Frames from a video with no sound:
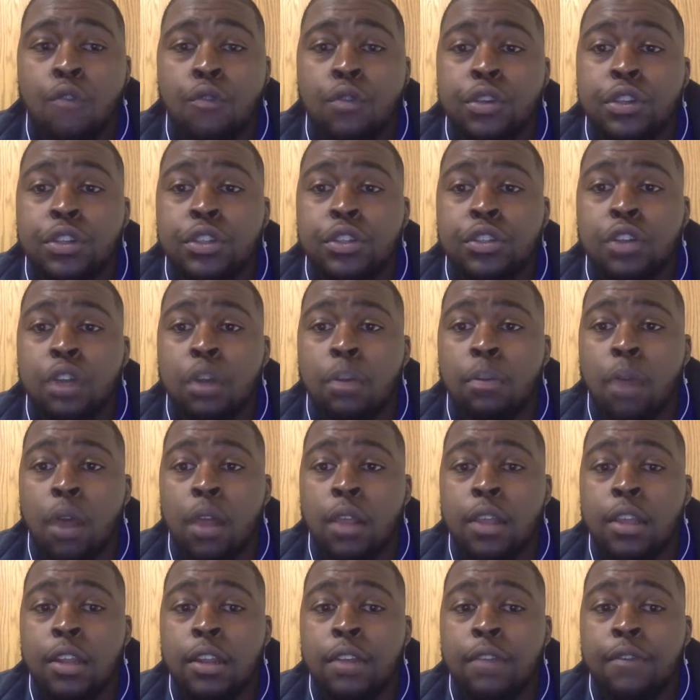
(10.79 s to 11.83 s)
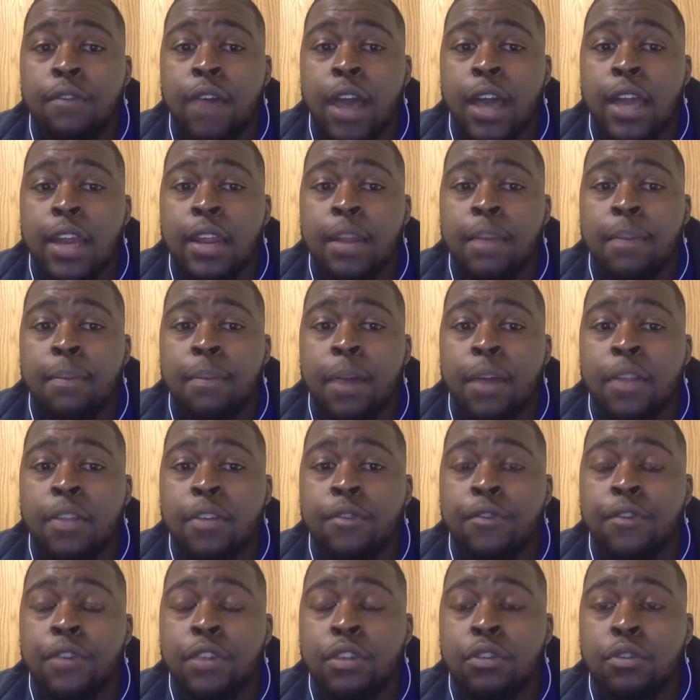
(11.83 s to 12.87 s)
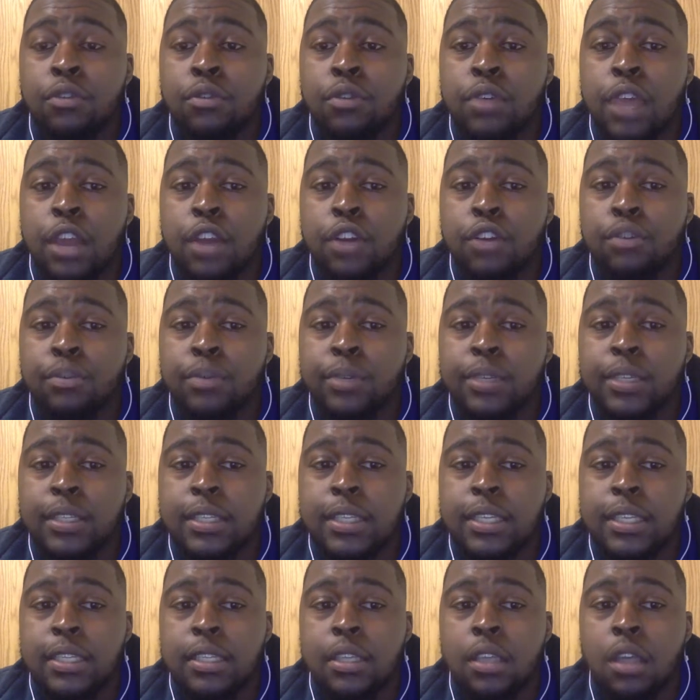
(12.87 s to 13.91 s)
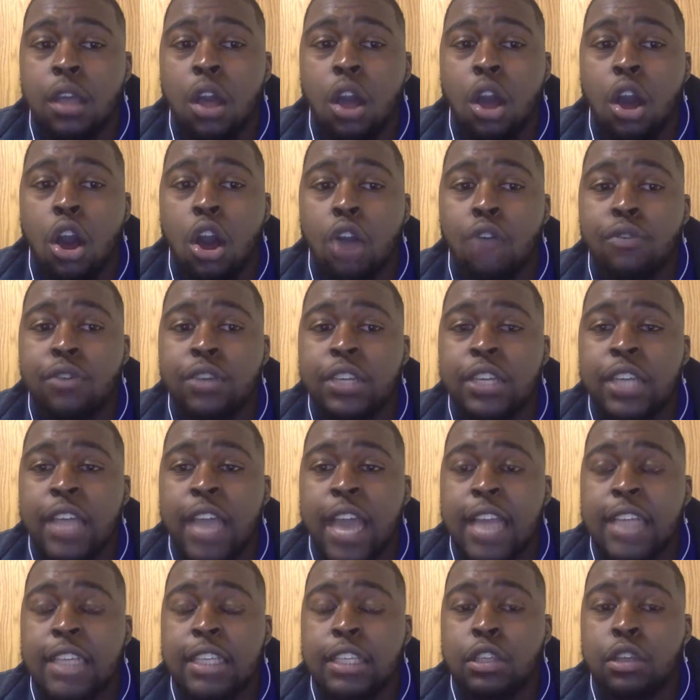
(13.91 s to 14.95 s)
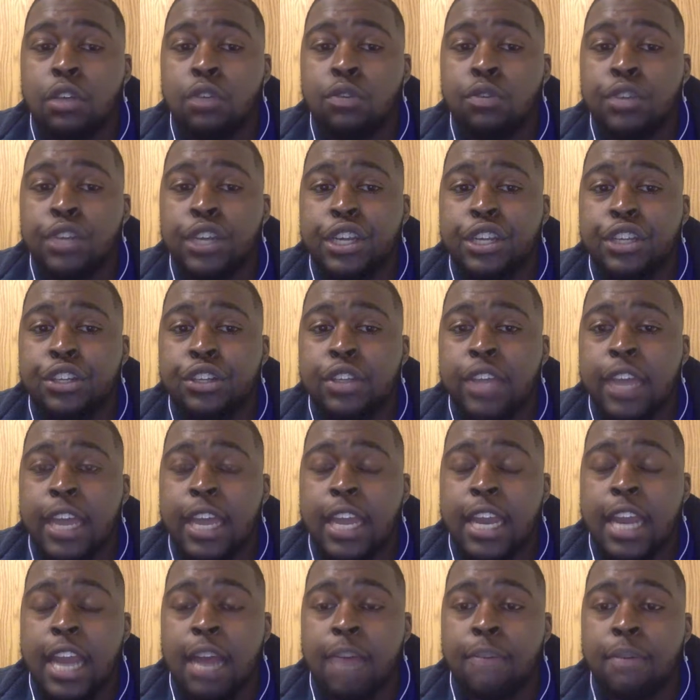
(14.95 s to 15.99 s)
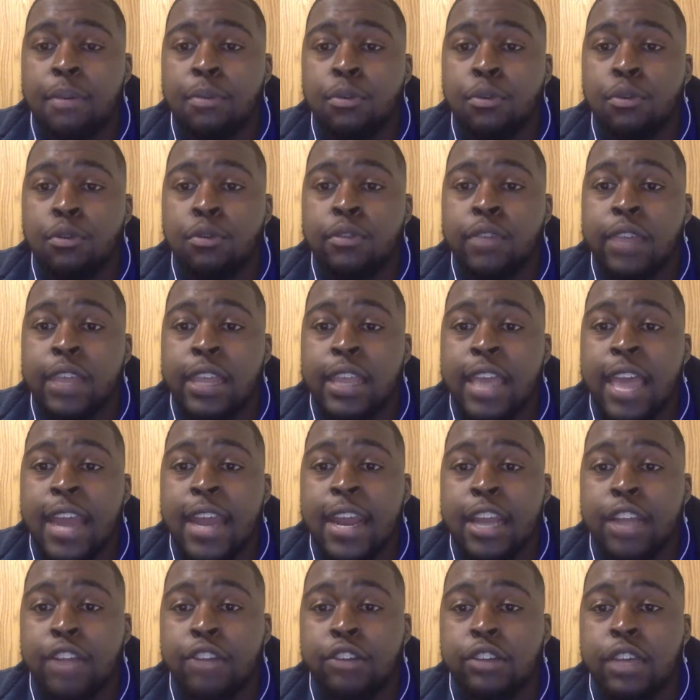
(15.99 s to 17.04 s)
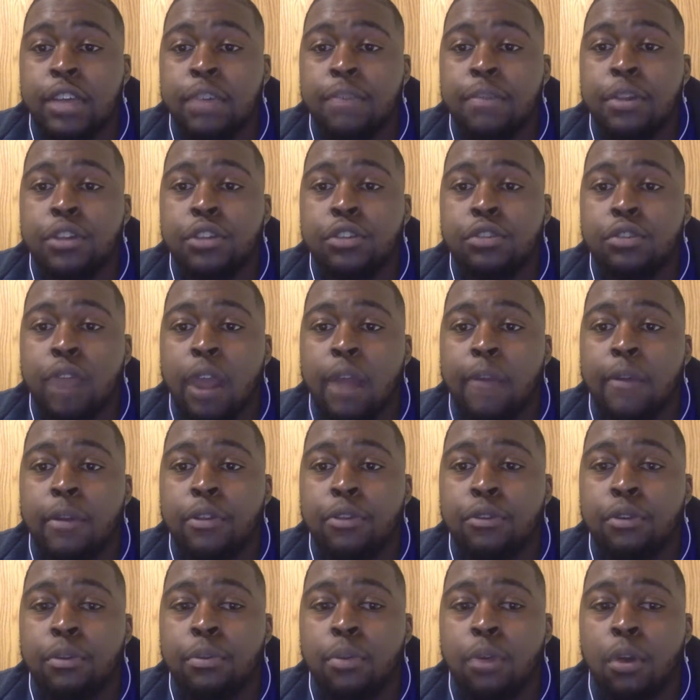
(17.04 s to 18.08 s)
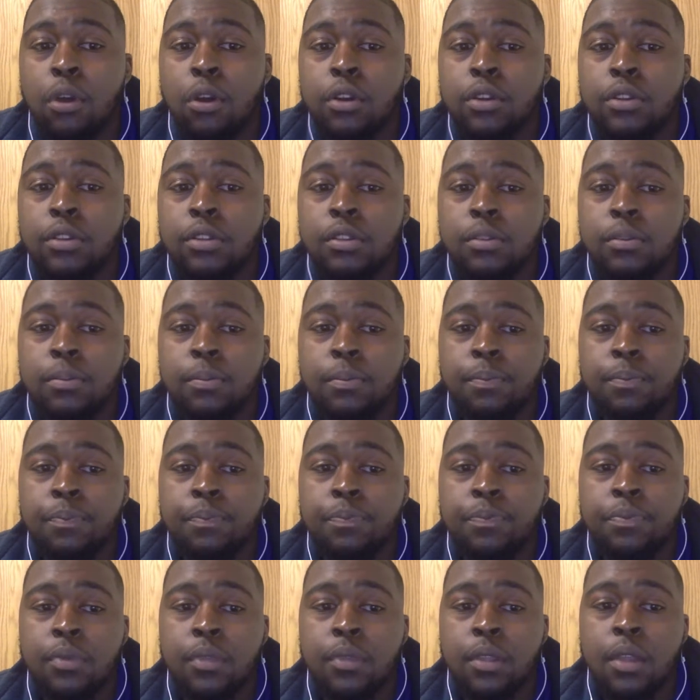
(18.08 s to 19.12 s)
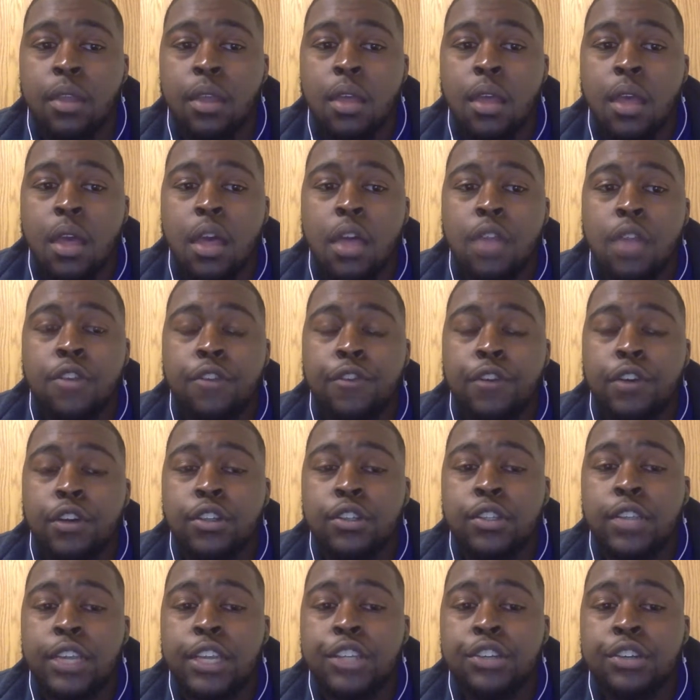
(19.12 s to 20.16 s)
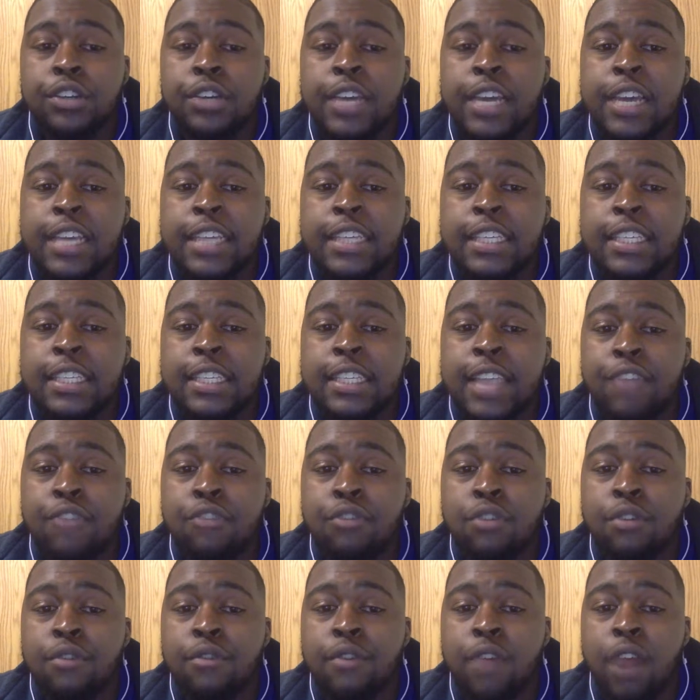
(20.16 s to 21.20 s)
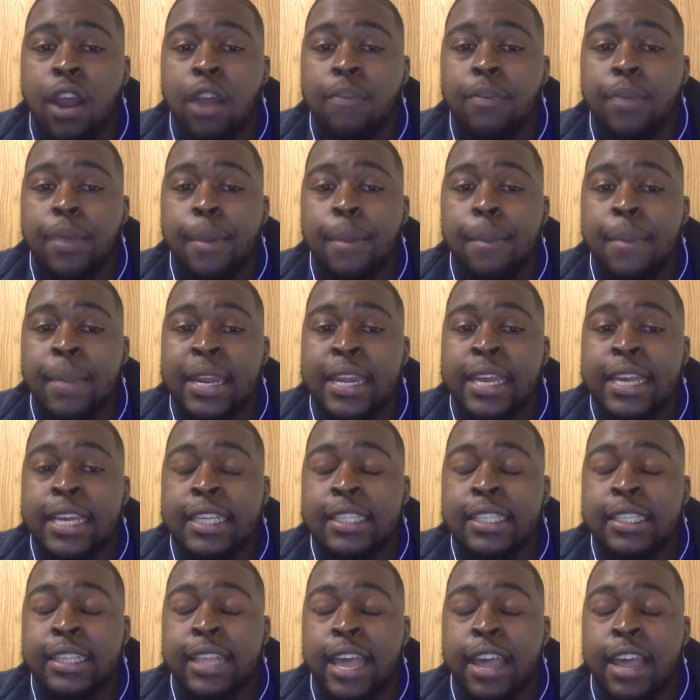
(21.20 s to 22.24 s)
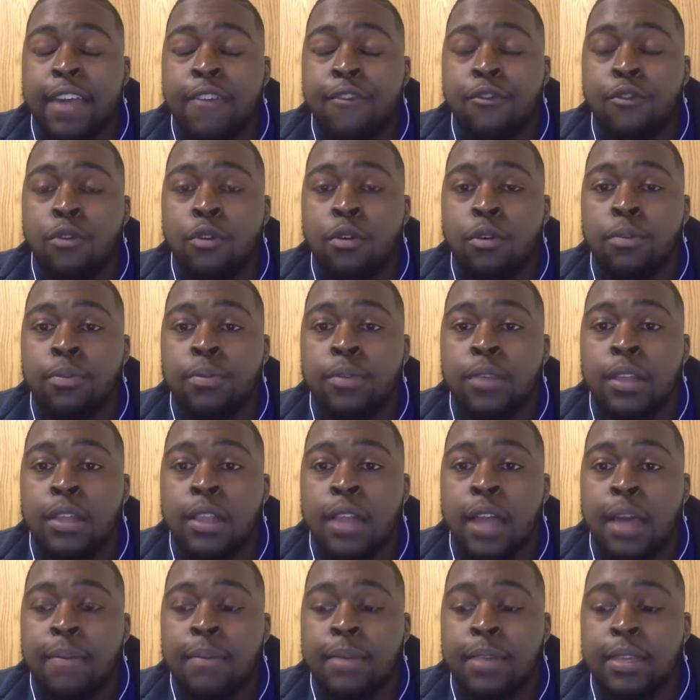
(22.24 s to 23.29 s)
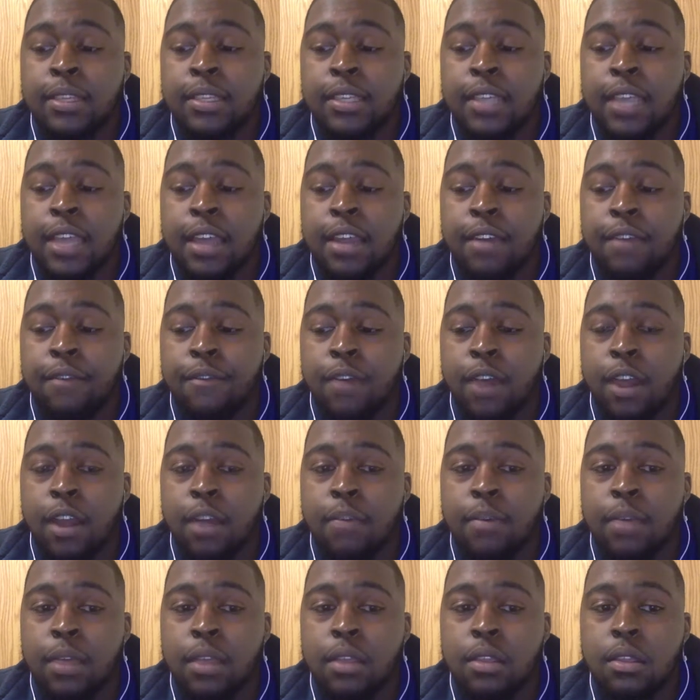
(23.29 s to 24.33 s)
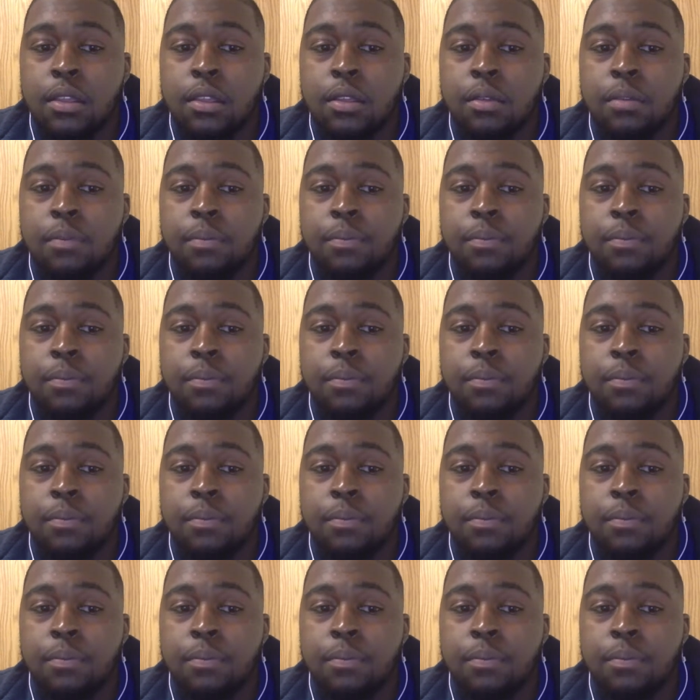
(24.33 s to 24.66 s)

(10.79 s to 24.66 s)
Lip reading: Regions are broadly divided by their physical characteristics. A region has its own nature that cannot be moved, and that nature can be described in three parts. The first nature is its natural environment, meaning its landforms, climates, and environment.